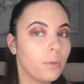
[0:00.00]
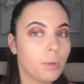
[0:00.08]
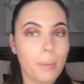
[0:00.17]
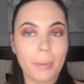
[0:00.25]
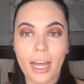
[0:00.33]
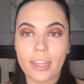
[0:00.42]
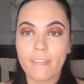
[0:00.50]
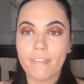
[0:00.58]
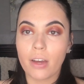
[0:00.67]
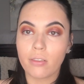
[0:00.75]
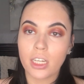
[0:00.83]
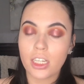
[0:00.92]
We applied the
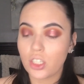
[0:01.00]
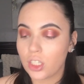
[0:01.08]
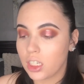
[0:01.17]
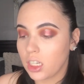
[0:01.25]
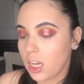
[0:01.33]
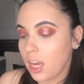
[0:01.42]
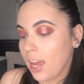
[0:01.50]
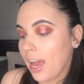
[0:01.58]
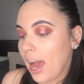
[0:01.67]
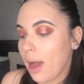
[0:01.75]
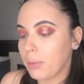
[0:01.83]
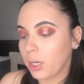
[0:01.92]
foundation.
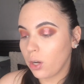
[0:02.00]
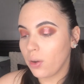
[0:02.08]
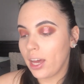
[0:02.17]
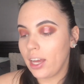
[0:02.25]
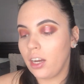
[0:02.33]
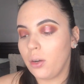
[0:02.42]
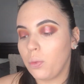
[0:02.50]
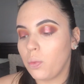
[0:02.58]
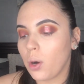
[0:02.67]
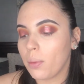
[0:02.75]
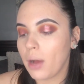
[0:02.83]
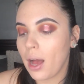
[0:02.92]
I'm gonna go ahead and
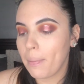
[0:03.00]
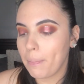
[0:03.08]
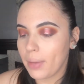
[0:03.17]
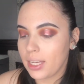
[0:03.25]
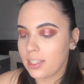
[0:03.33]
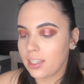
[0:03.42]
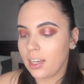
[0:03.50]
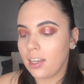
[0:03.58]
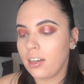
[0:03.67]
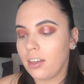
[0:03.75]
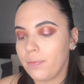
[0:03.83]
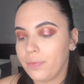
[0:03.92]
warm up my skin.